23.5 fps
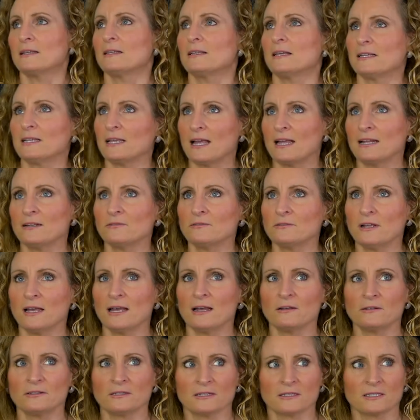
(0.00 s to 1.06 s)
I don't know
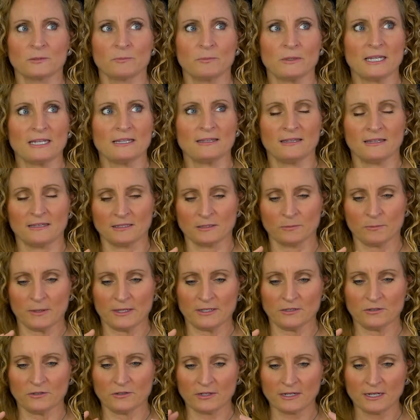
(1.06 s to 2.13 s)
how to explain this,
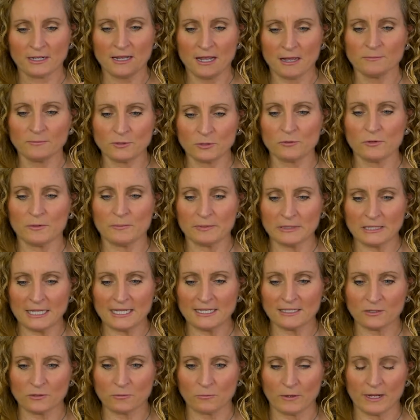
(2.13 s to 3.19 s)
but you're going to come to a
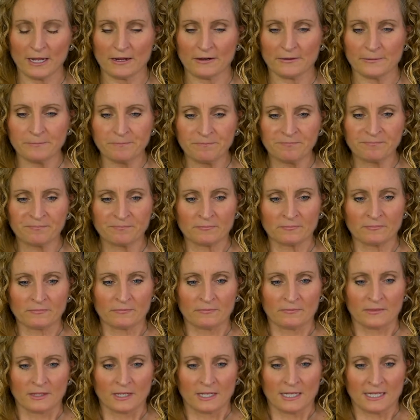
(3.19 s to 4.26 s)
place where
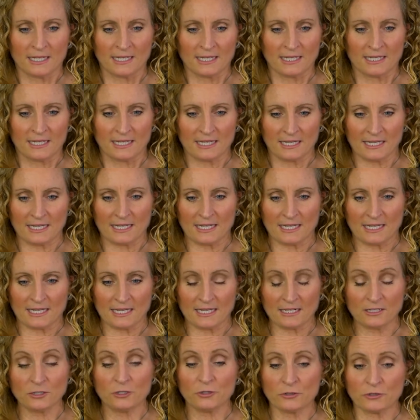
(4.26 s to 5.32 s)

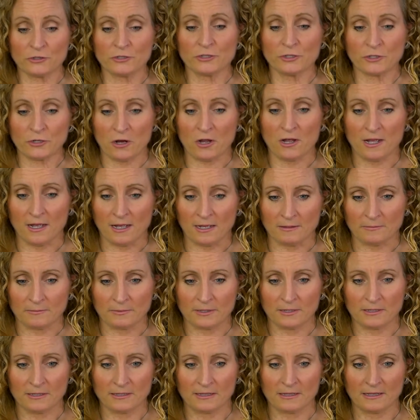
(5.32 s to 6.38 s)
in your job,
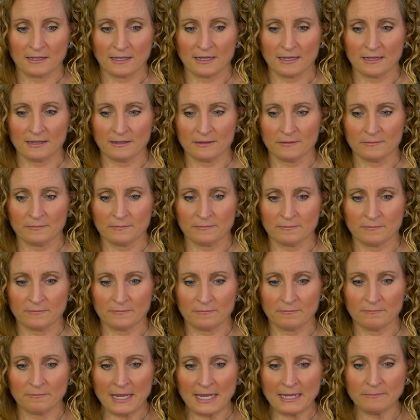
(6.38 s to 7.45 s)

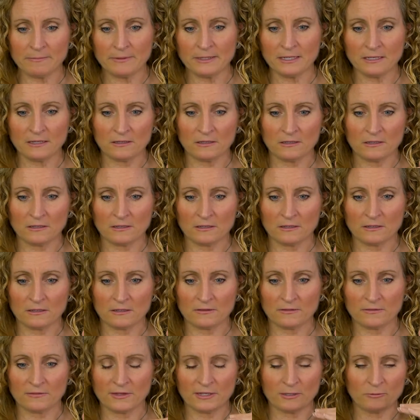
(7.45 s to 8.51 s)
maybe
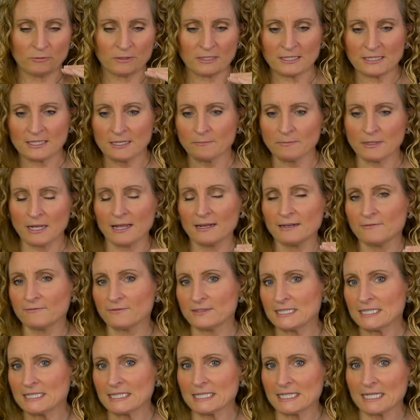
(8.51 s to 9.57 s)
there was some kind
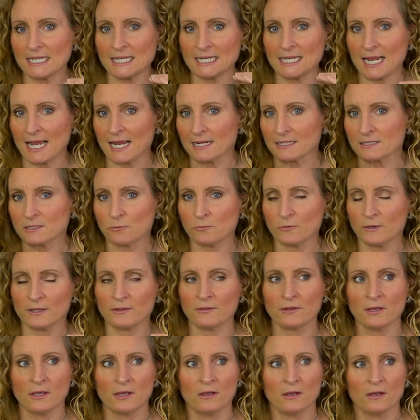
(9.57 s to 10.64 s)
of disconnect with